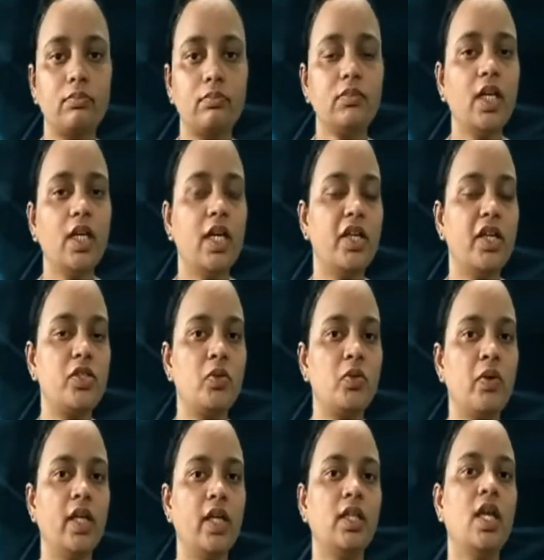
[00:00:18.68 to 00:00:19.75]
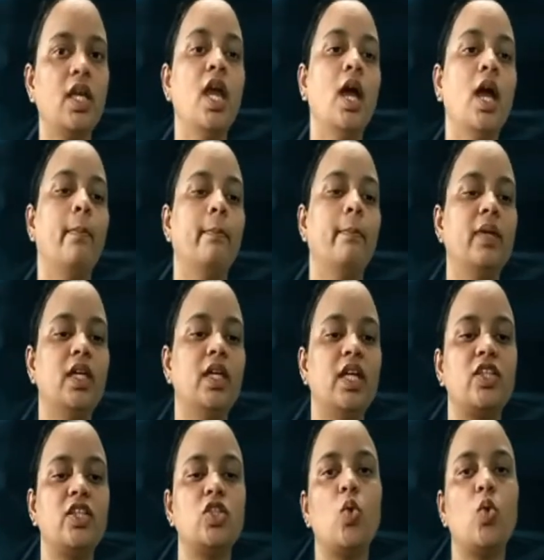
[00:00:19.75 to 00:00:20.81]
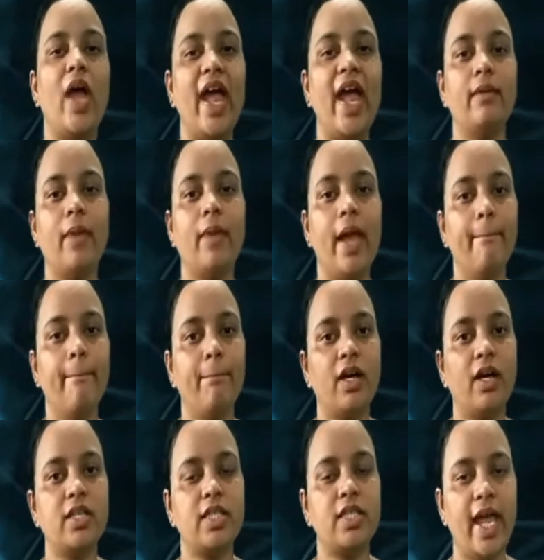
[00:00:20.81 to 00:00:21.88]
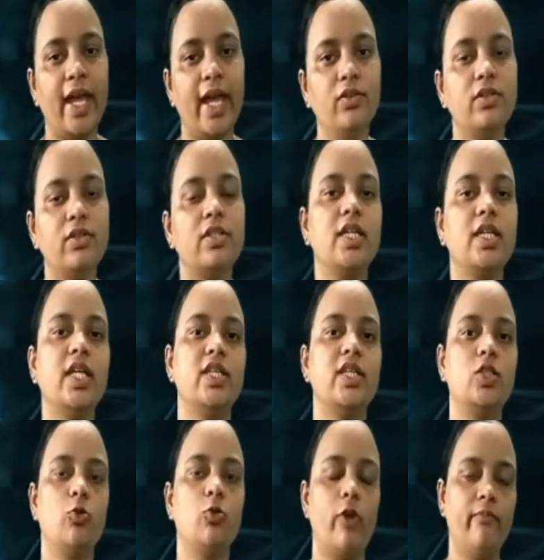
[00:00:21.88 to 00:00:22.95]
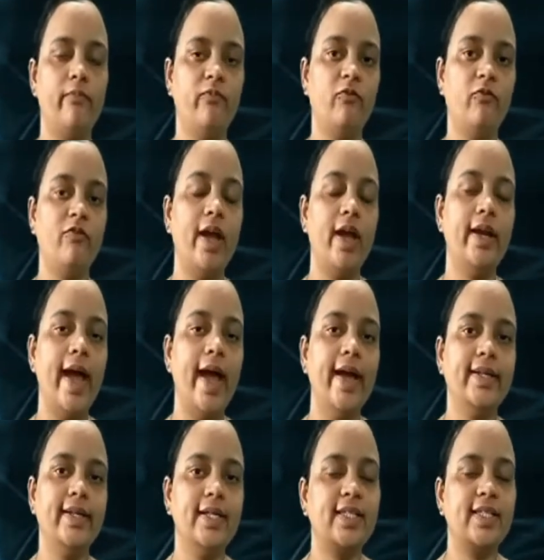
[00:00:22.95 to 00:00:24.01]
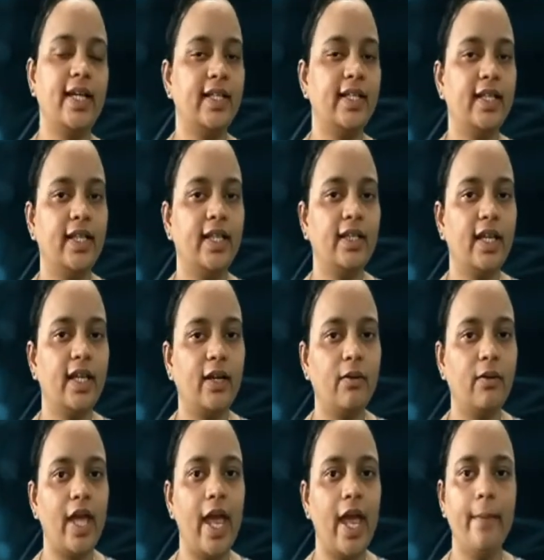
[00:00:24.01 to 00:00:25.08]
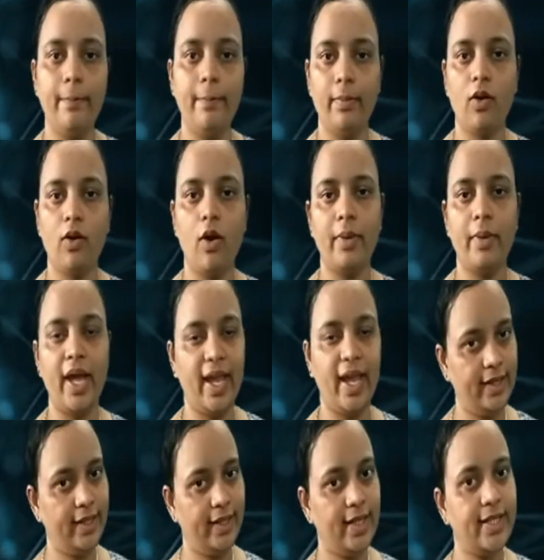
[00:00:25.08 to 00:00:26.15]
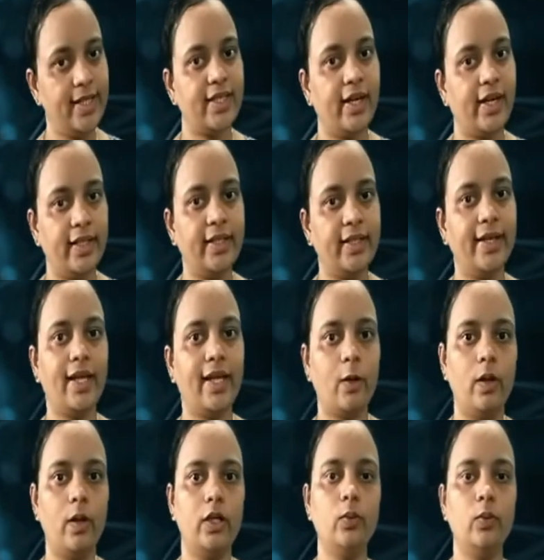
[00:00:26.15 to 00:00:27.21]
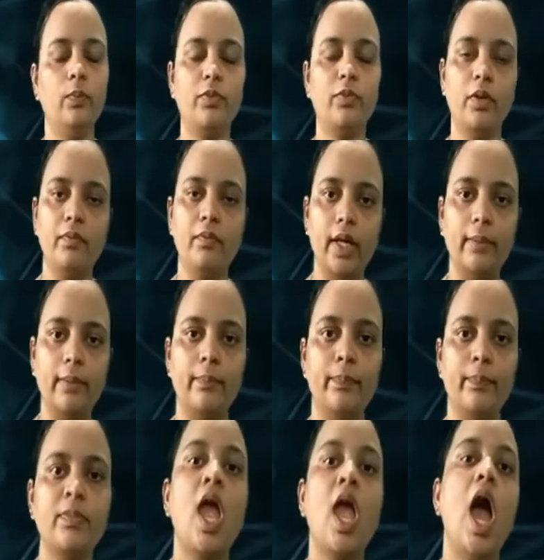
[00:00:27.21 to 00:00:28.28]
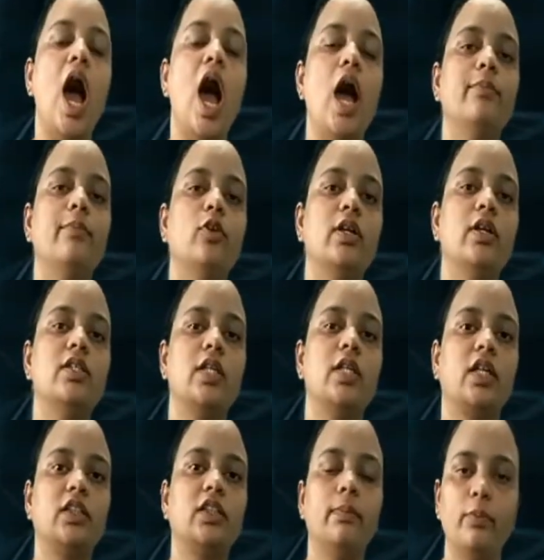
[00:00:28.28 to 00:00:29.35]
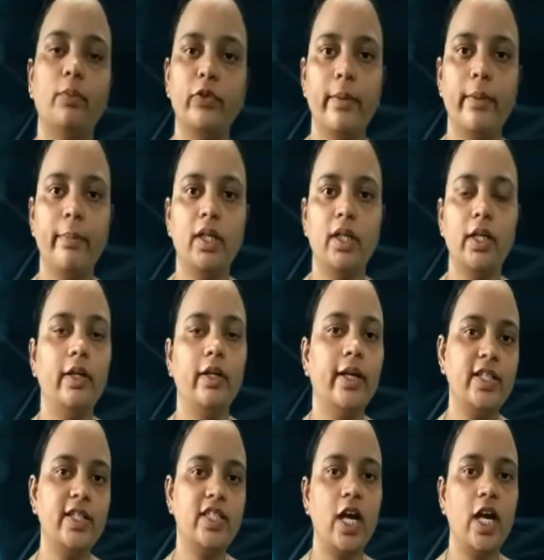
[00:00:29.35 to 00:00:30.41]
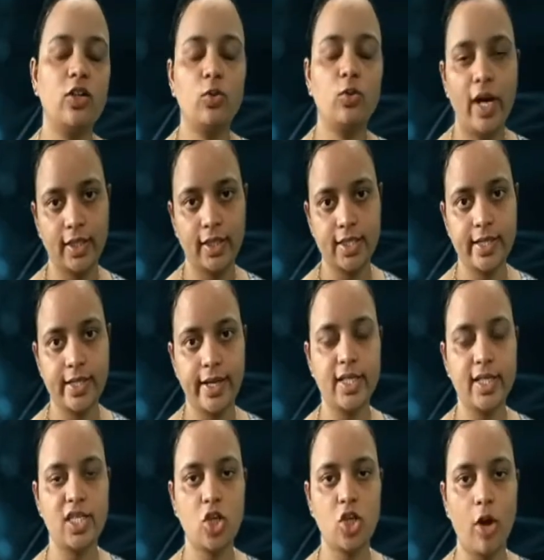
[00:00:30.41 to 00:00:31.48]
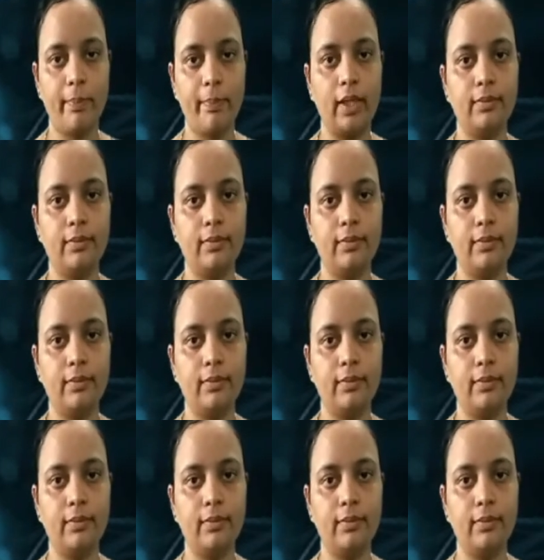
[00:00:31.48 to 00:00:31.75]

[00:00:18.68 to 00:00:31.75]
a raised to n, b raised to n, m plus n, c raised to m, where n is greater than equal m comma n is greater than equal to 1. I am your instructor Poonam Patel. Let's start to understand this topic.